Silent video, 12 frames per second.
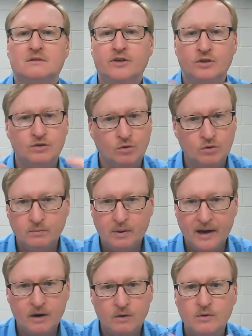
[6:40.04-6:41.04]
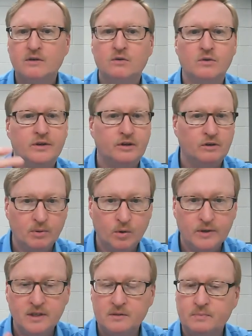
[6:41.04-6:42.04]
your own power or your
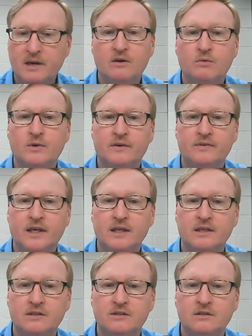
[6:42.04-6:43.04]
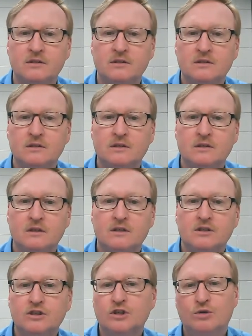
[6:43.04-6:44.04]
employees' power, whatever that is,
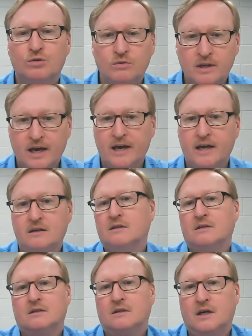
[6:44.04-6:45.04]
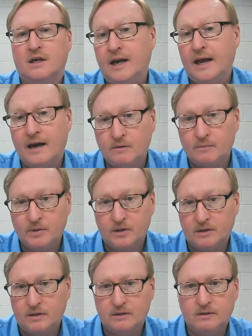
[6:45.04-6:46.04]
to create an
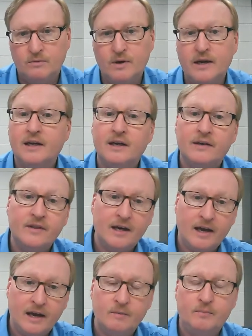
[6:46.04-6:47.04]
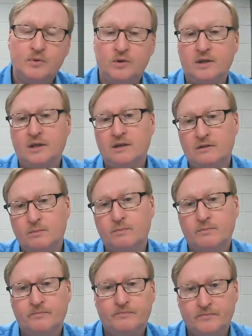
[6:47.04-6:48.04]
output, right? And that output either,
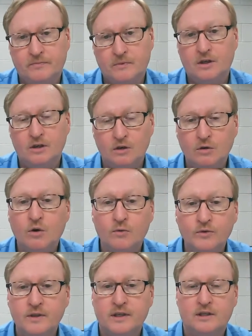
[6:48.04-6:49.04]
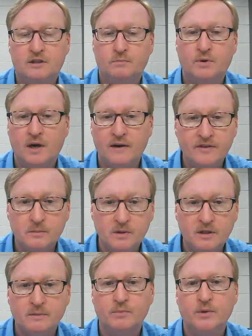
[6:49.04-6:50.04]
hopefully it's
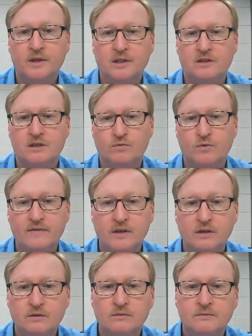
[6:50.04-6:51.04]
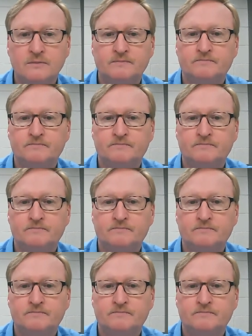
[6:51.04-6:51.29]
profitable, it brings in revenue,